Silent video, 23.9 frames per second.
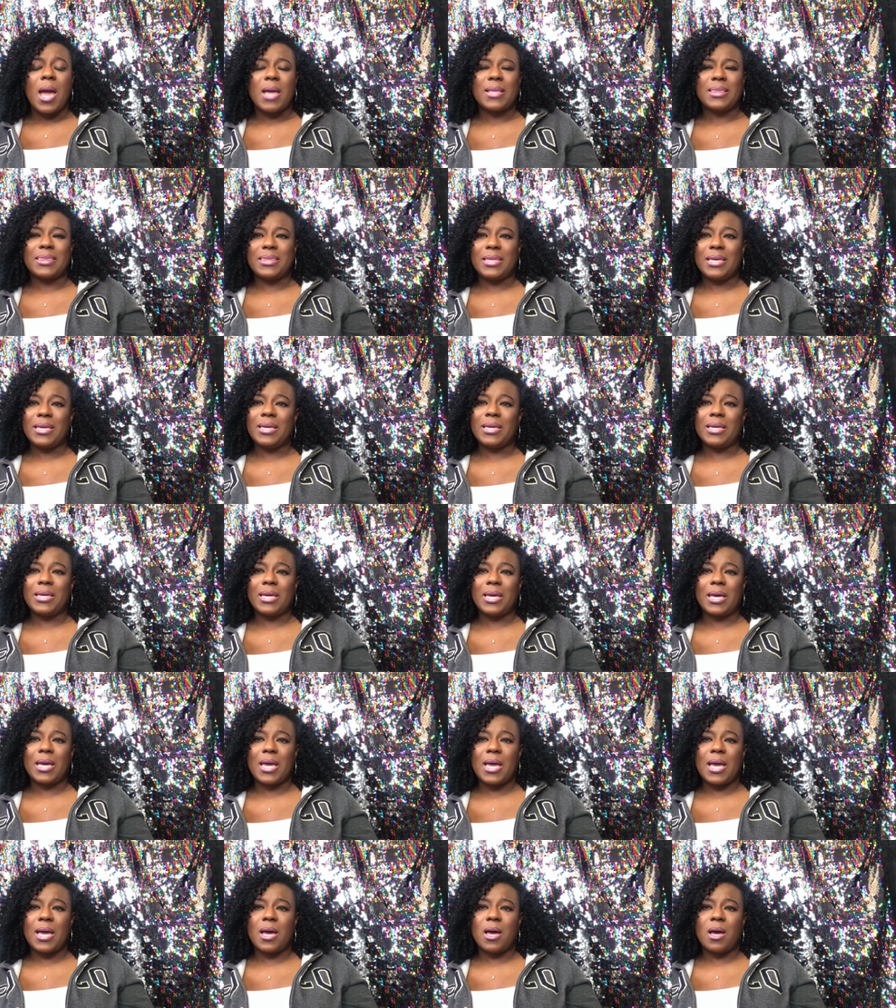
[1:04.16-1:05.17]
I
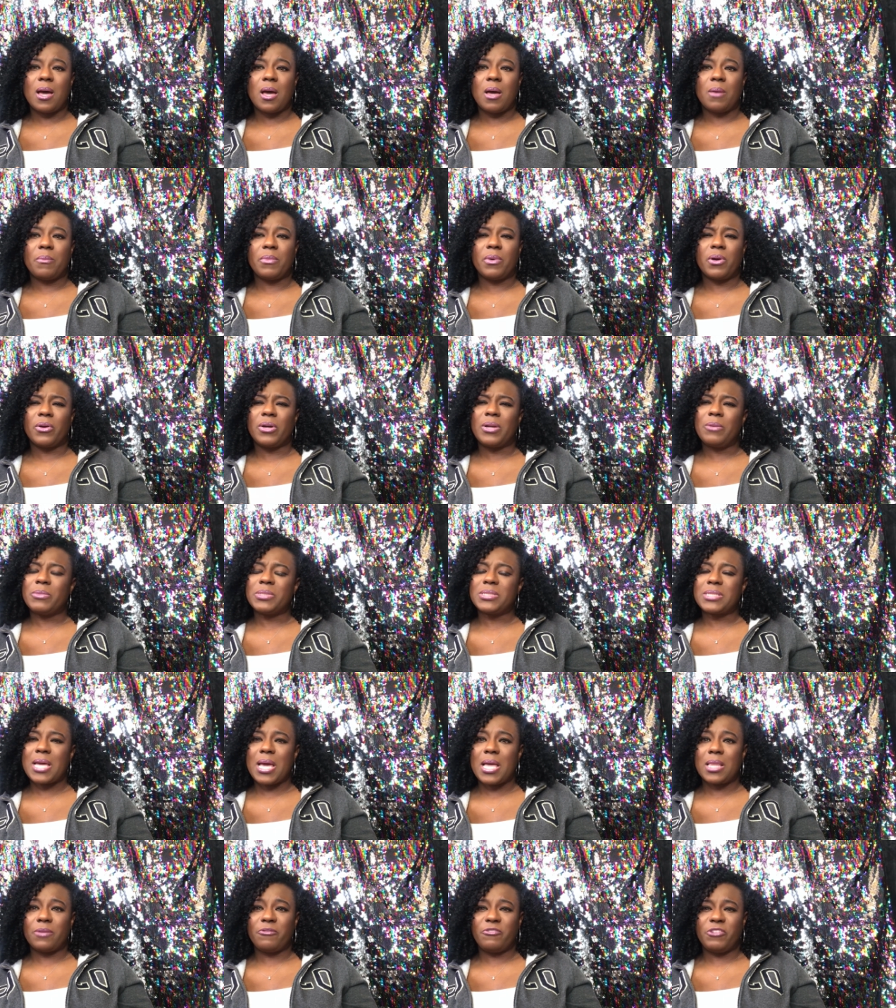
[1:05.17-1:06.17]
think um, her name was
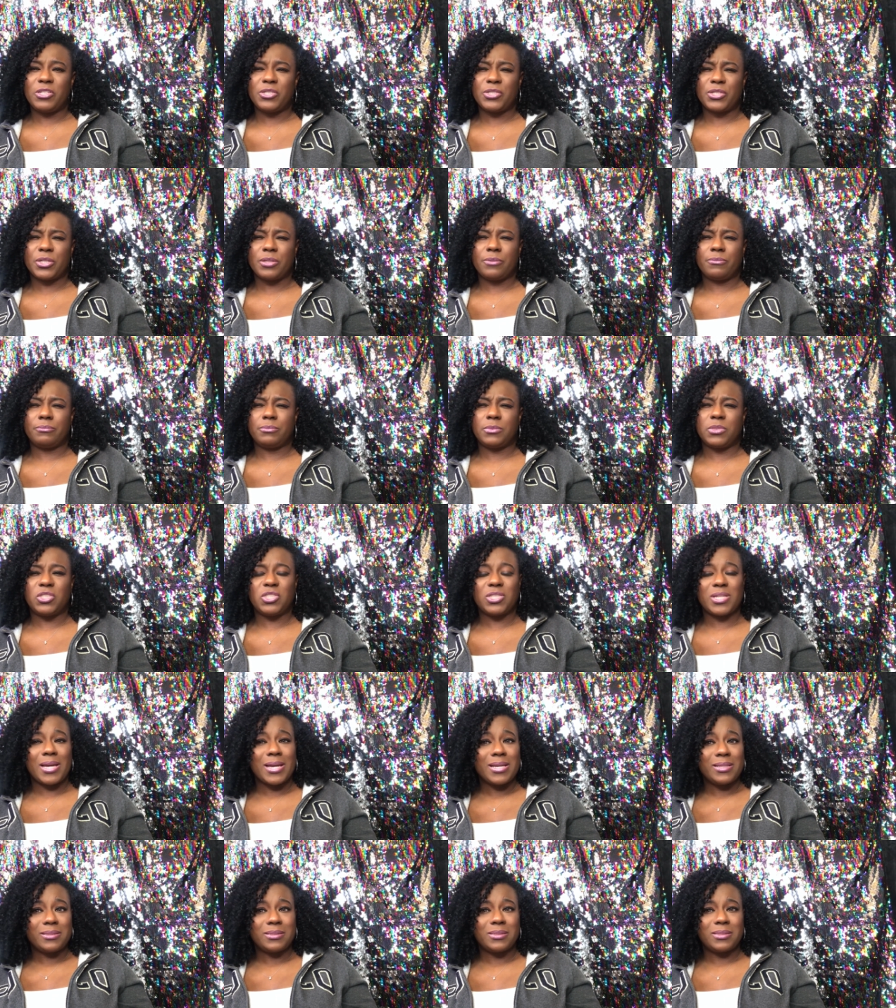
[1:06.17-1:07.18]
Alopecia
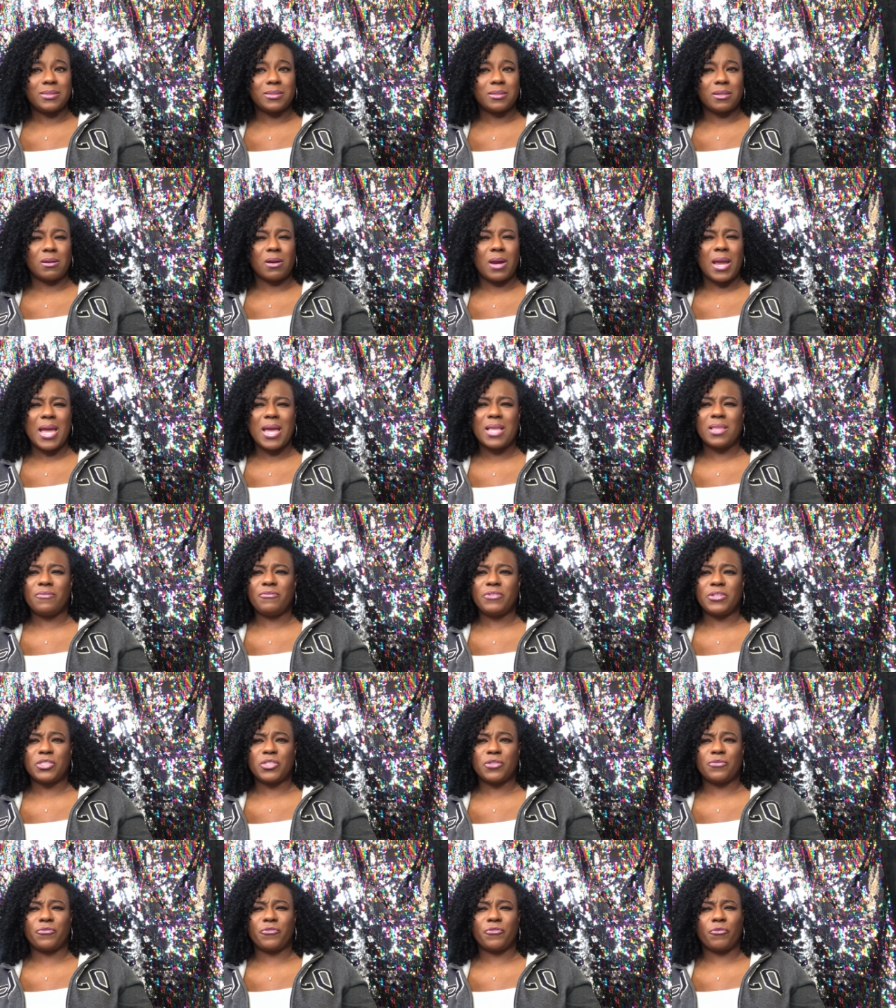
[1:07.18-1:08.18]
Jess or
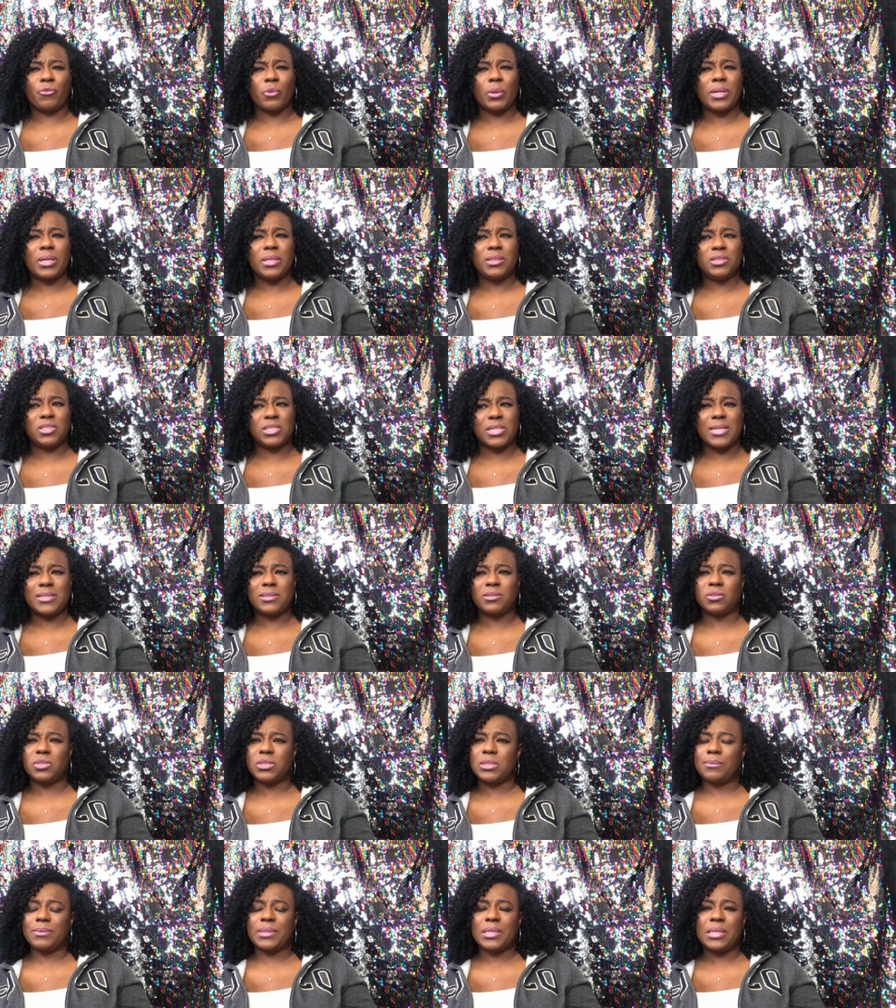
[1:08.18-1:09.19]
Alopecia Free Jess
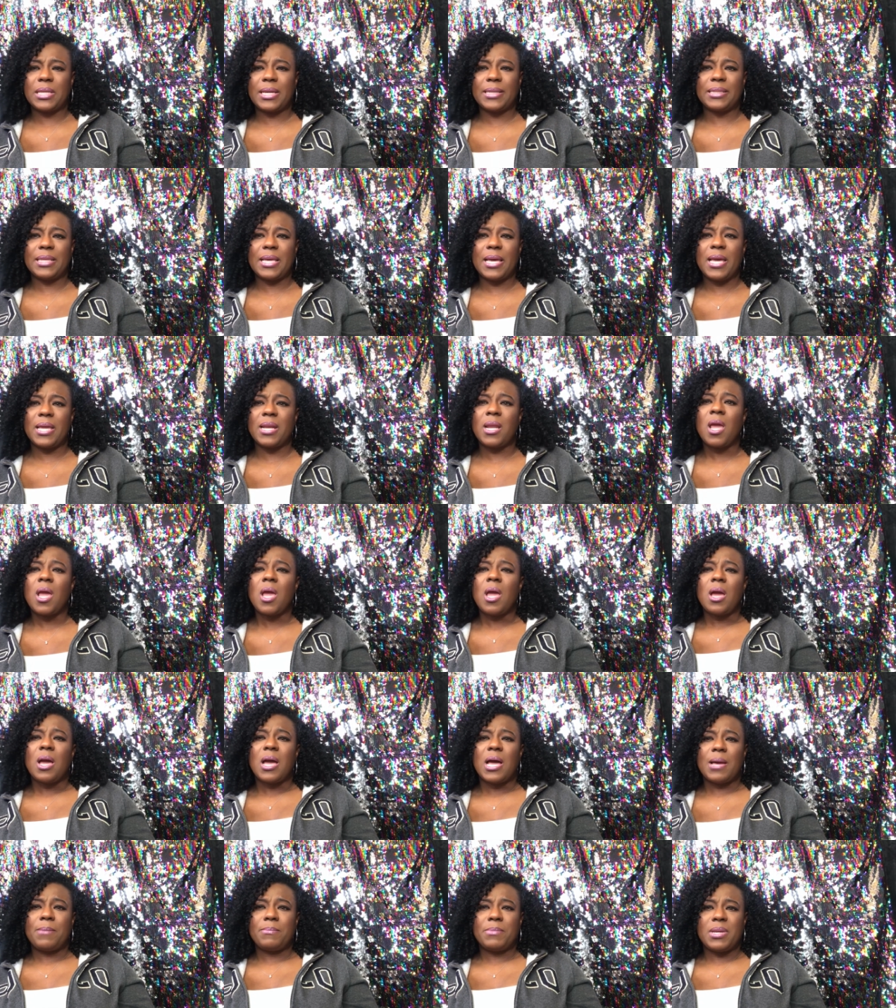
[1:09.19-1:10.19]
or something like that.
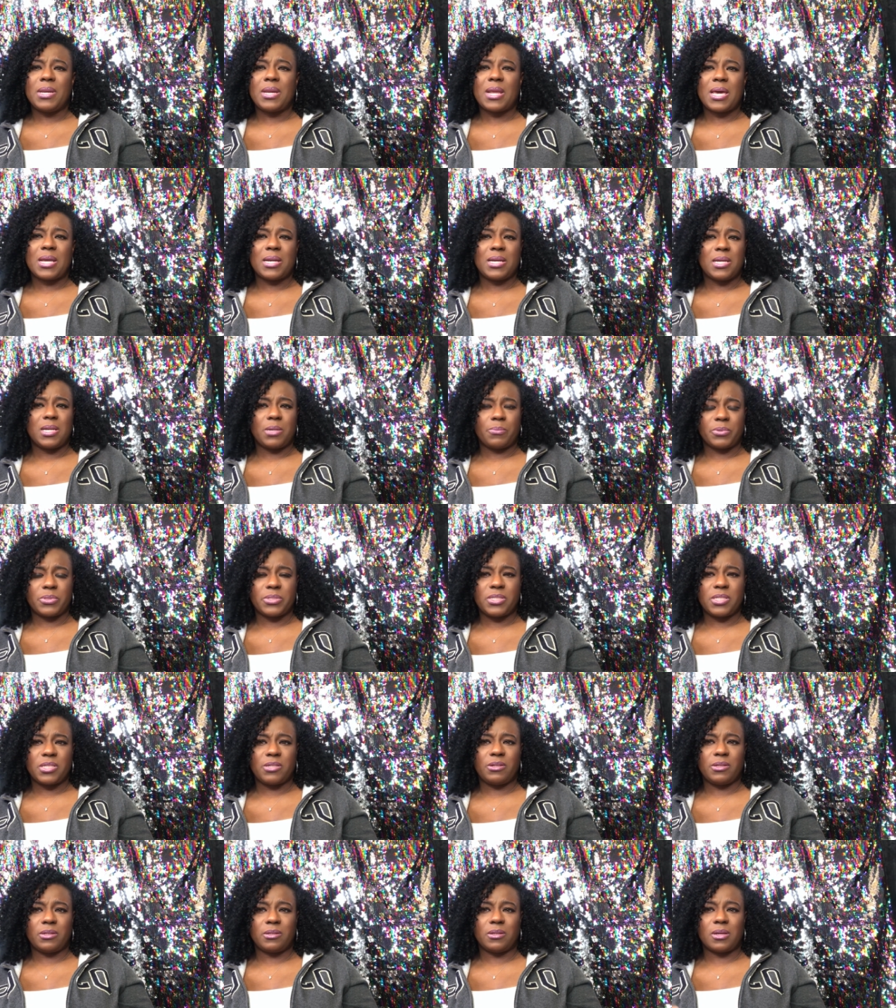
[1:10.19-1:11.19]
I'm not one hundred
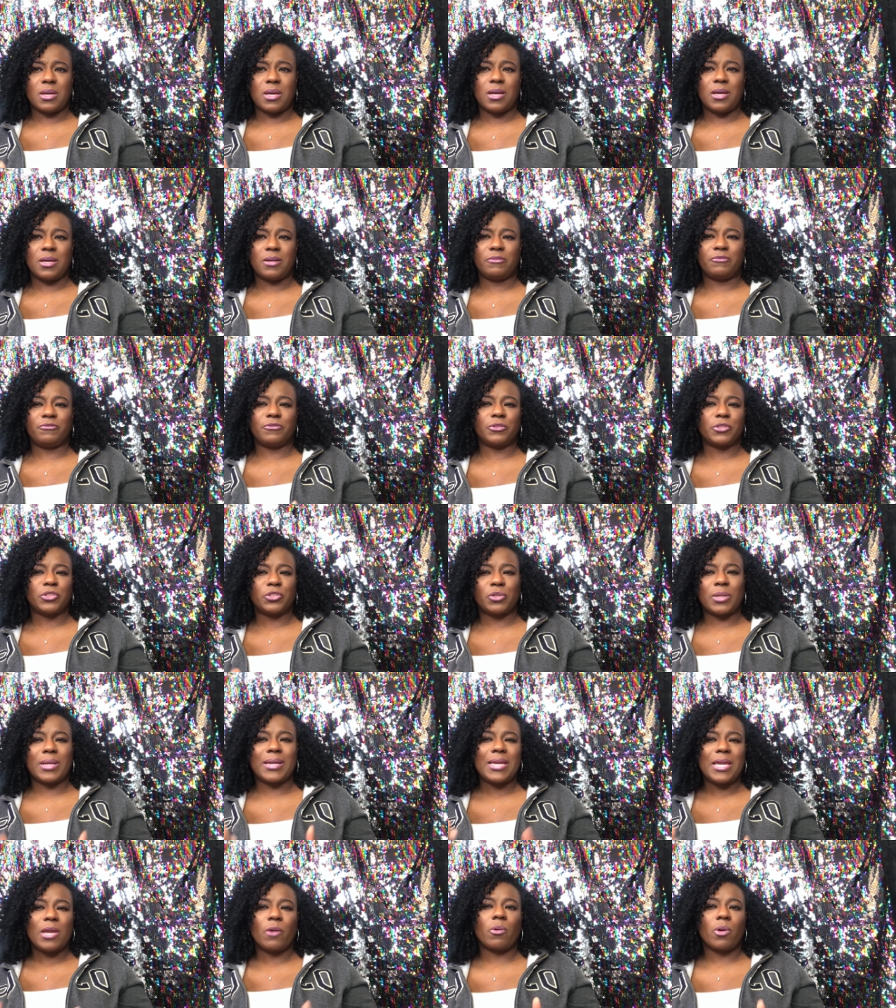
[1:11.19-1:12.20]
percent uh, for sure.
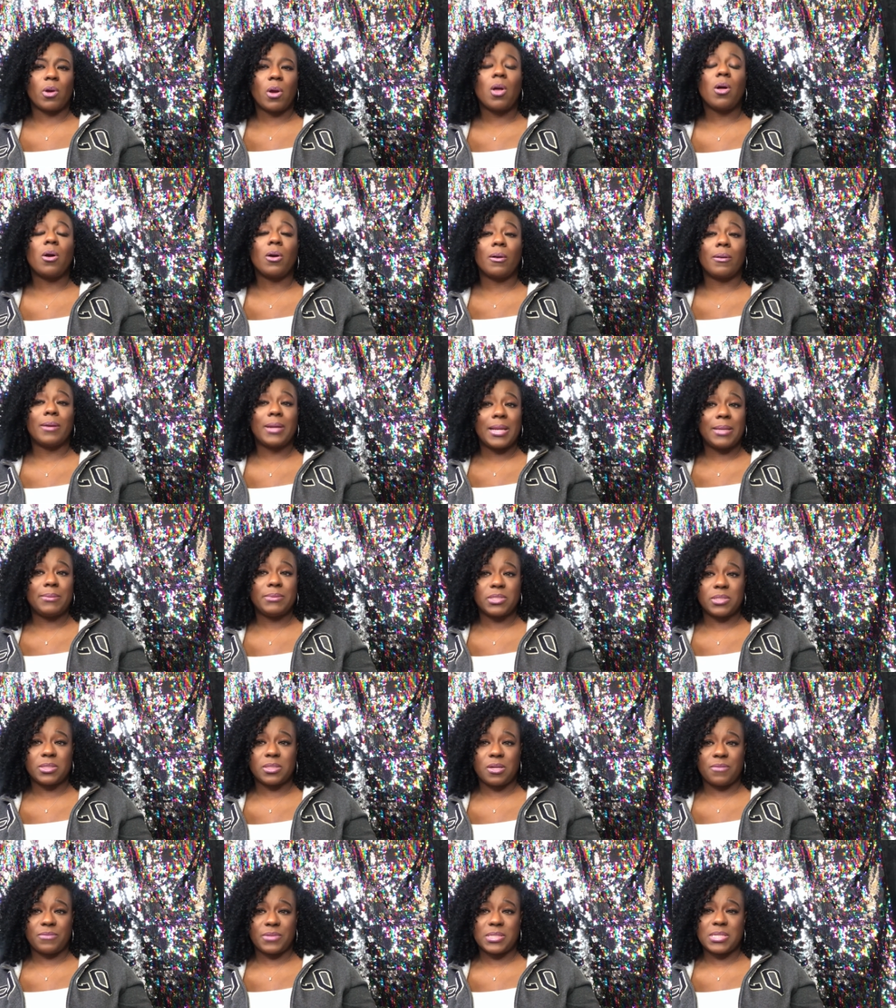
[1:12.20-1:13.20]
I can't recall her name
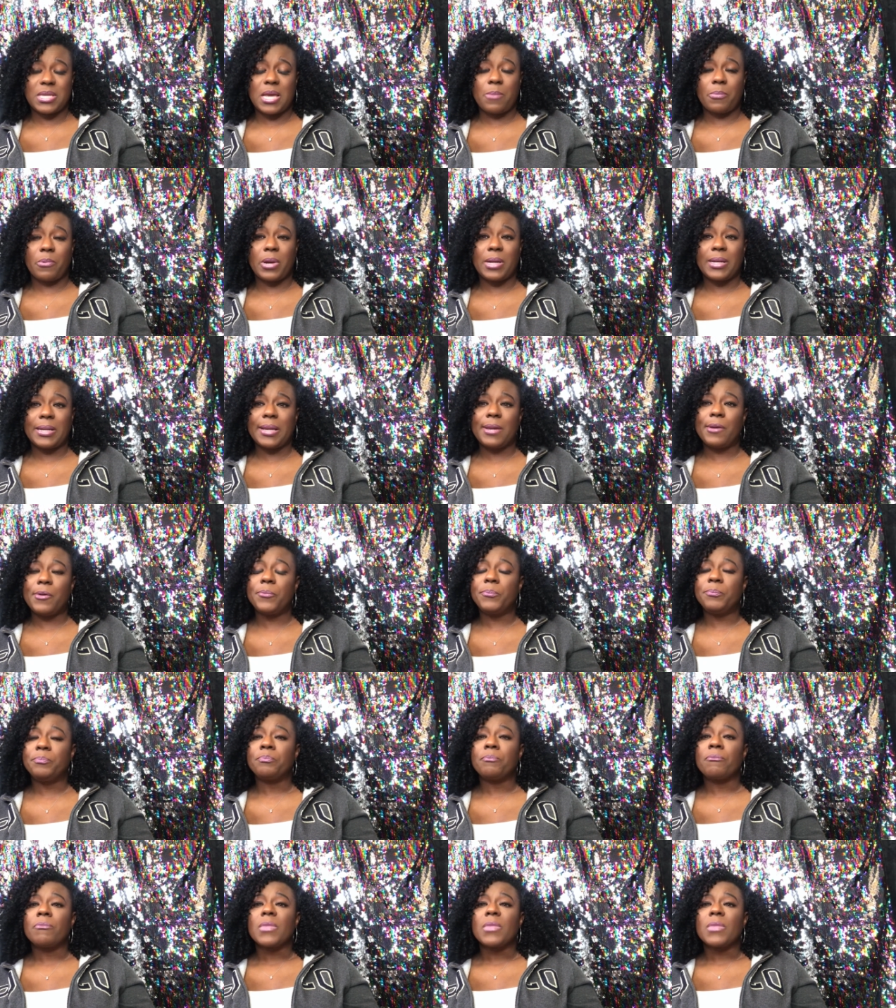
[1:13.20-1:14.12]
just off the top right now.